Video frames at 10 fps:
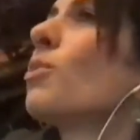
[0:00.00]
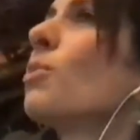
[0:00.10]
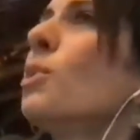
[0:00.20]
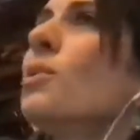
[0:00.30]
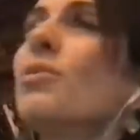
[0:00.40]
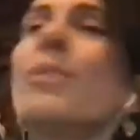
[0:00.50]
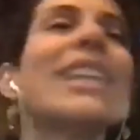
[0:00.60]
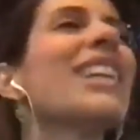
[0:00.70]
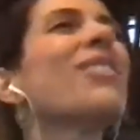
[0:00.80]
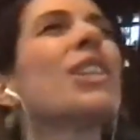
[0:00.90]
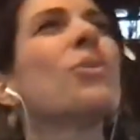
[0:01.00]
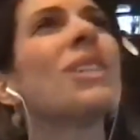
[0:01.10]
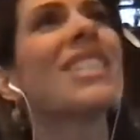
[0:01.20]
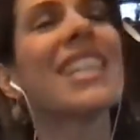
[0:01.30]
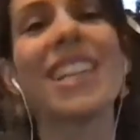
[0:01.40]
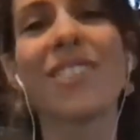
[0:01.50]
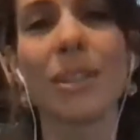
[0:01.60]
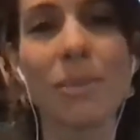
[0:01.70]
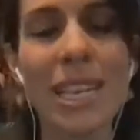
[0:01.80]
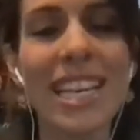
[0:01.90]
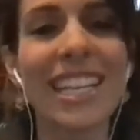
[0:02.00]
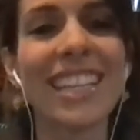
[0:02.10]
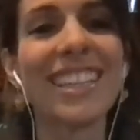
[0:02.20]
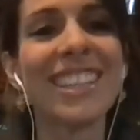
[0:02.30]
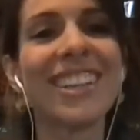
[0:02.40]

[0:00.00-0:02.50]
movement, and I was like, what does that even mean, you know?